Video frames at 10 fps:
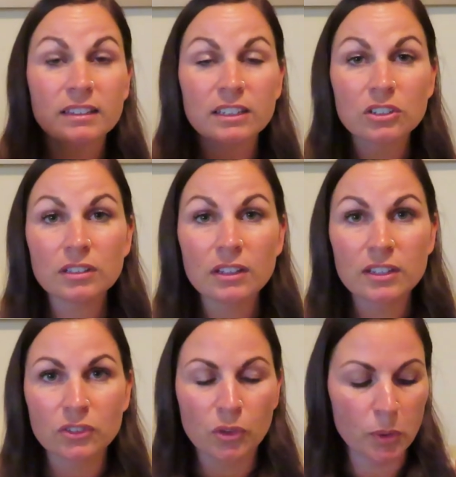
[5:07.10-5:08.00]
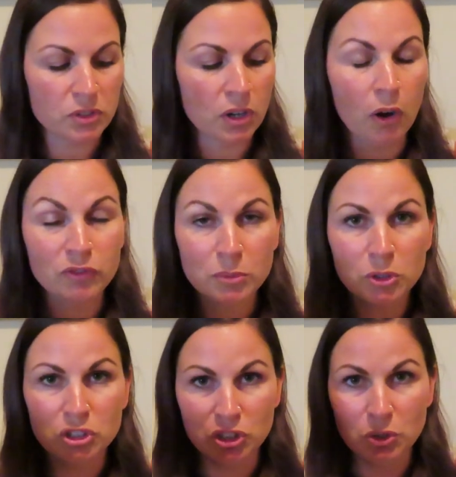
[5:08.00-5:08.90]
literally, these are the most
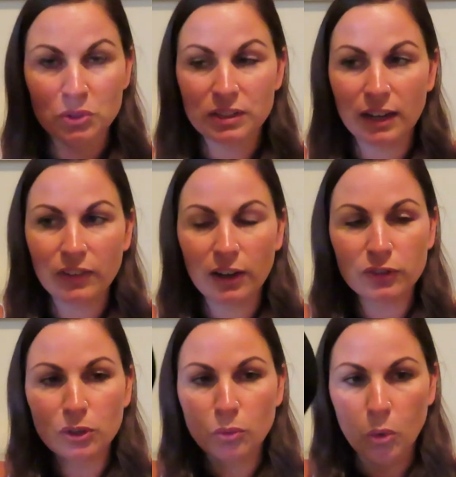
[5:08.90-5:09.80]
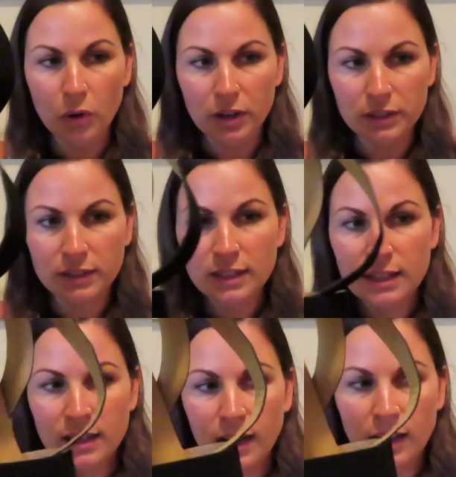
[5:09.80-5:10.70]
comfortable shoes that I've ever worn.
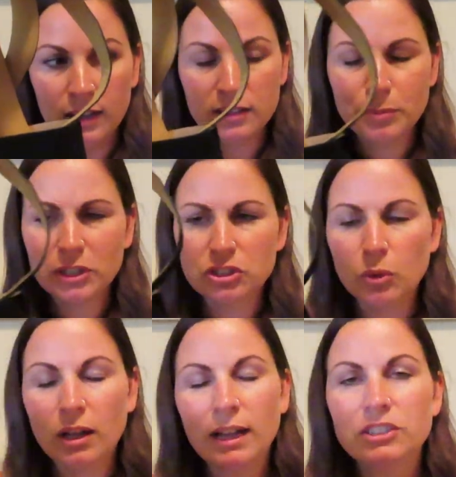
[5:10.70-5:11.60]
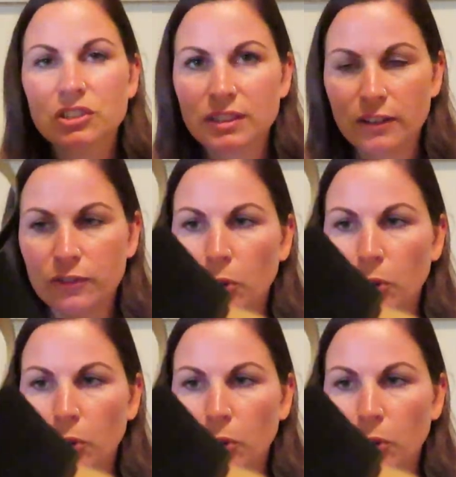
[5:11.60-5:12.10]
Uh, especially, well, I should say